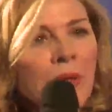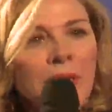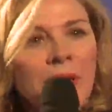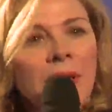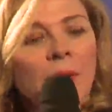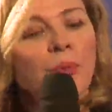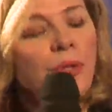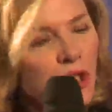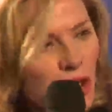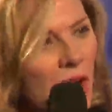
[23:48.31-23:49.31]
Will he
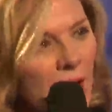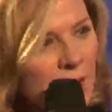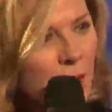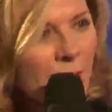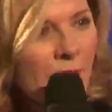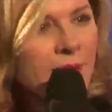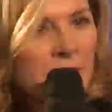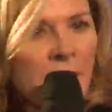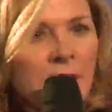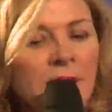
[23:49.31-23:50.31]
appreciate what I've
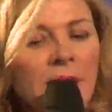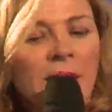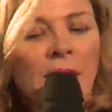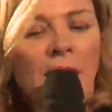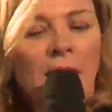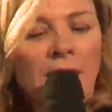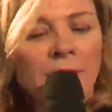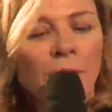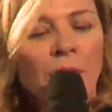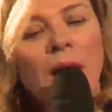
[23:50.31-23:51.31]
done?
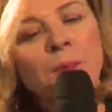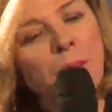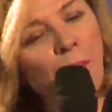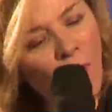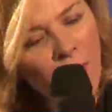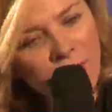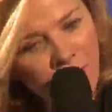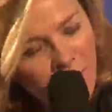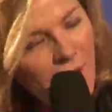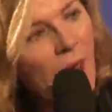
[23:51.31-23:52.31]
Um, will I be part
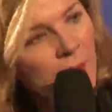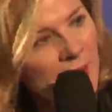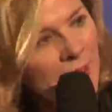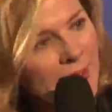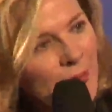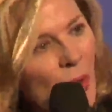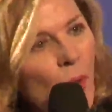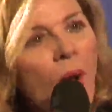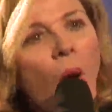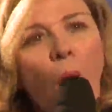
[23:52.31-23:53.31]
of the family? You
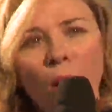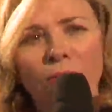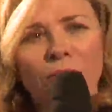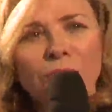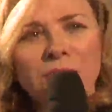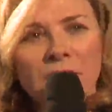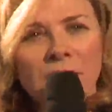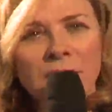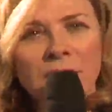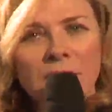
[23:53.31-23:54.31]
know, all of those
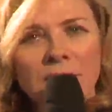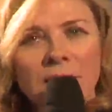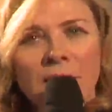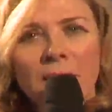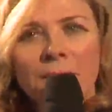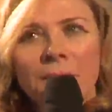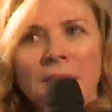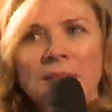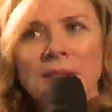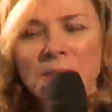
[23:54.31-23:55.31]
things. It's
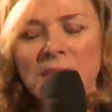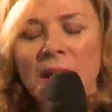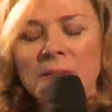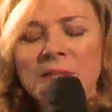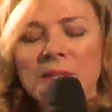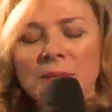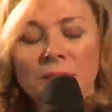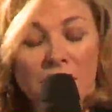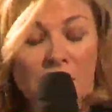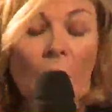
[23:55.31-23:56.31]
sometimes,
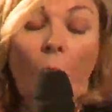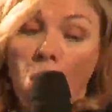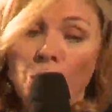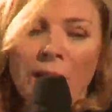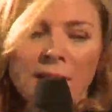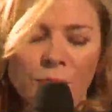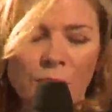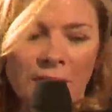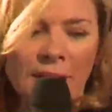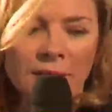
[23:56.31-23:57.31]
always
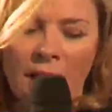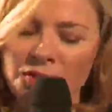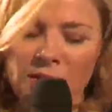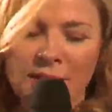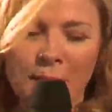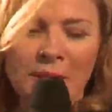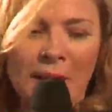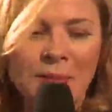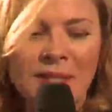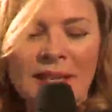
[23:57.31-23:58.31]
really, not just
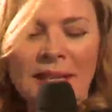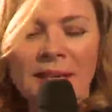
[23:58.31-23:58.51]
sometimes.